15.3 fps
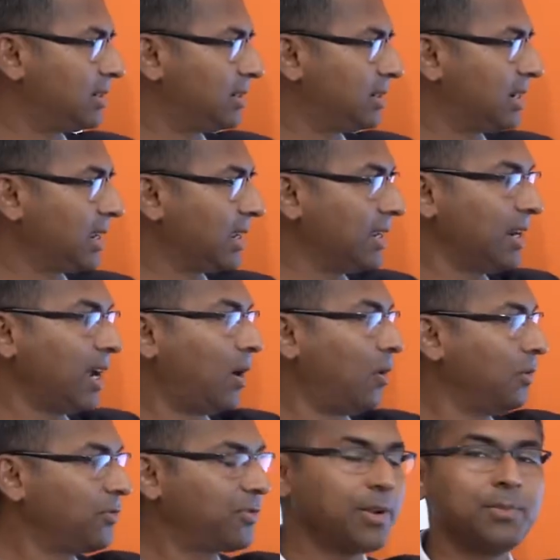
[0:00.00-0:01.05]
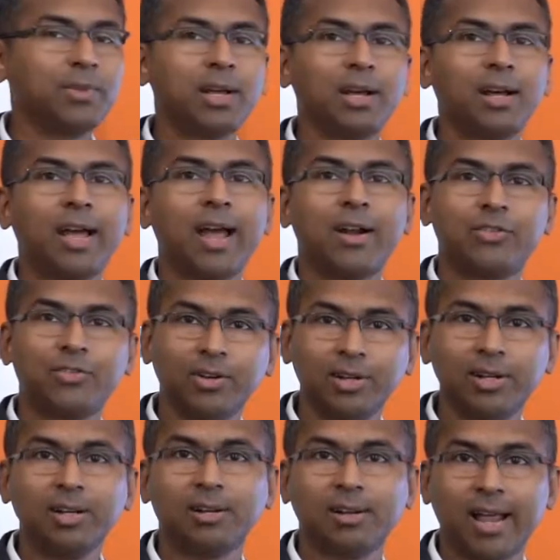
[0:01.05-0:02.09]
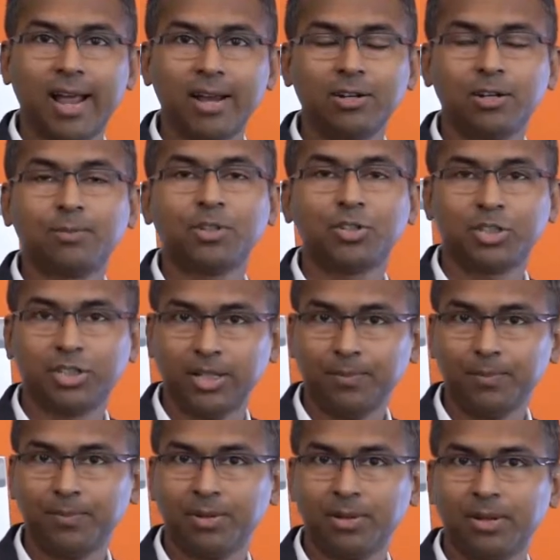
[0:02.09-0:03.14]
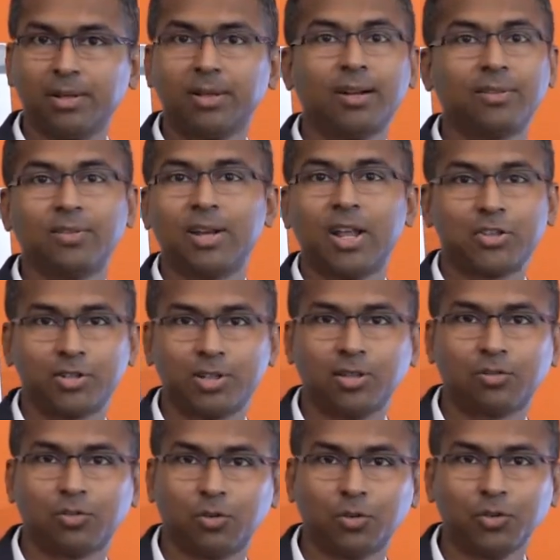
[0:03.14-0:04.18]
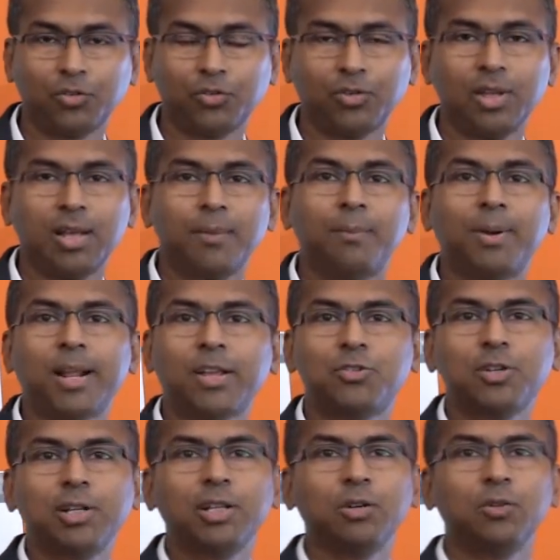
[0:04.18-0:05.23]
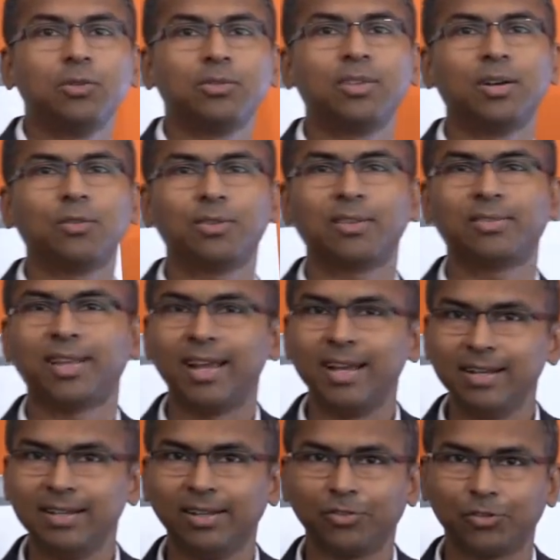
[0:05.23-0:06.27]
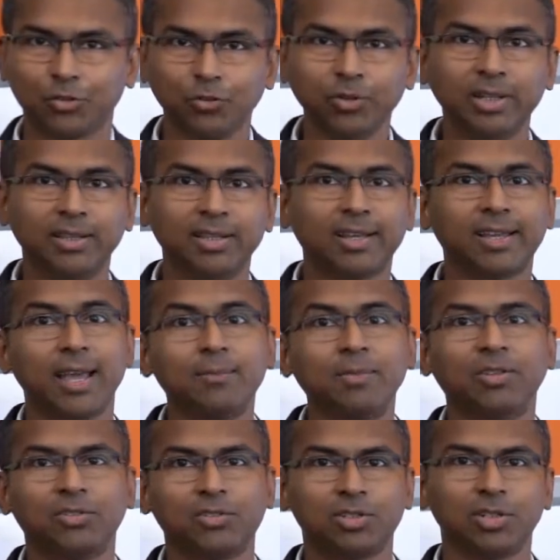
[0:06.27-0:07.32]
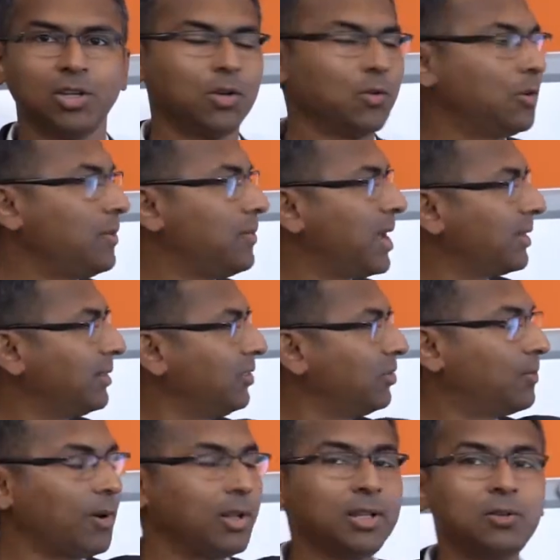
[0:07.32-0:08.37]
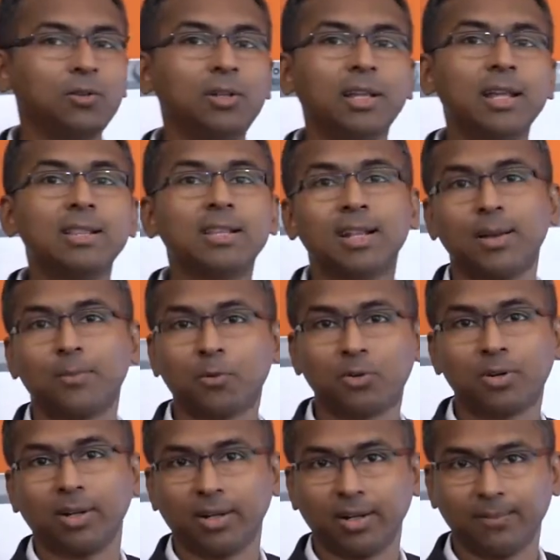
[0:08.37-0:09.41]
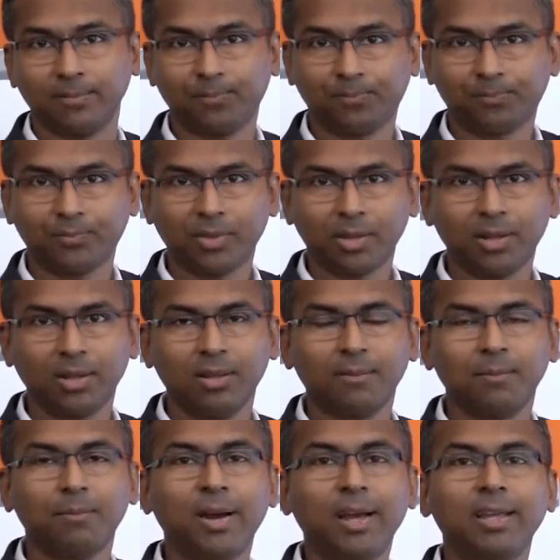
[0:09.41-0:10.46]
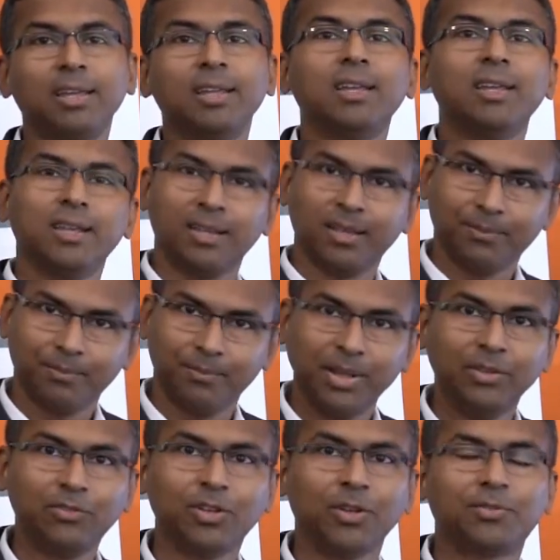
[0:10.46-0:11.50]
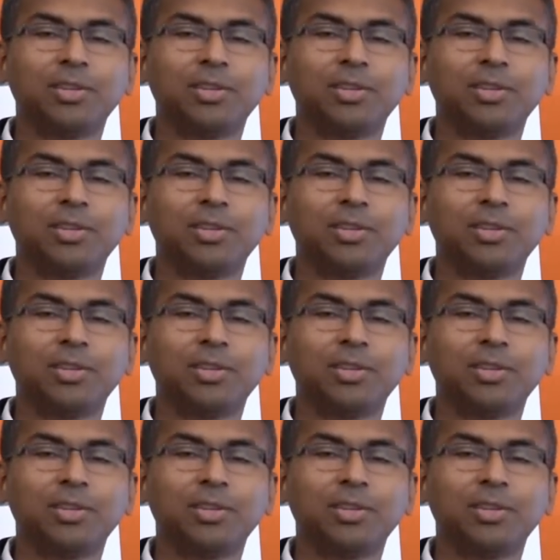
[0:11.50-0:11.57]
taken out from the adrenaline gland of the sheep, that is a natural source, but actually the scientist, the chemist, we make this molecule in the laboratory by means of